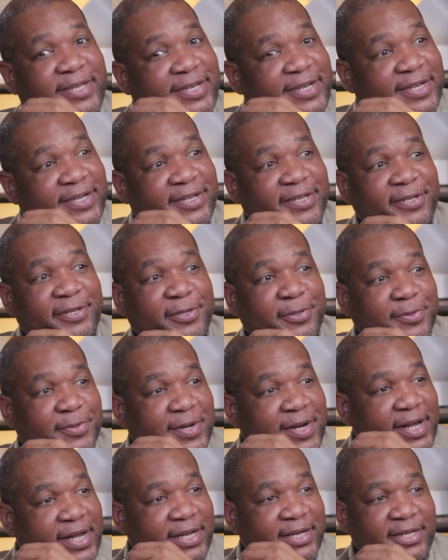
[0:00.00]
just
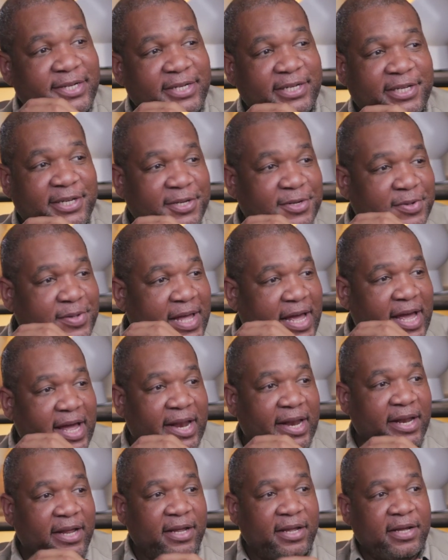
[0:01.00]
to do
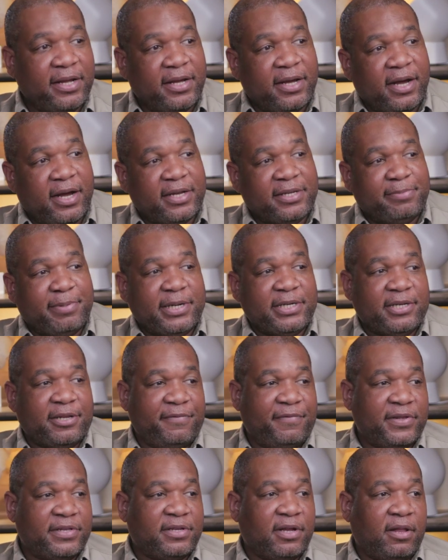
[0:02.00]
that, especially
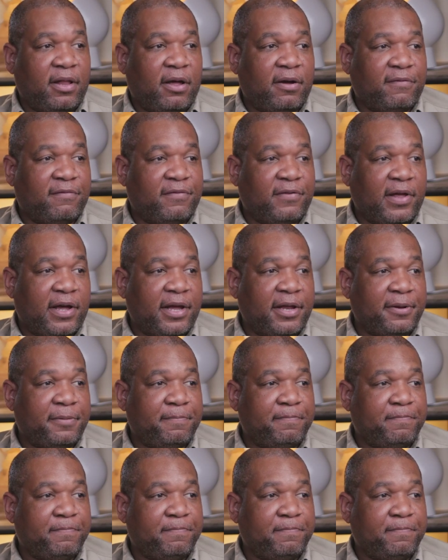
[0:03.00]
if it's a long flight.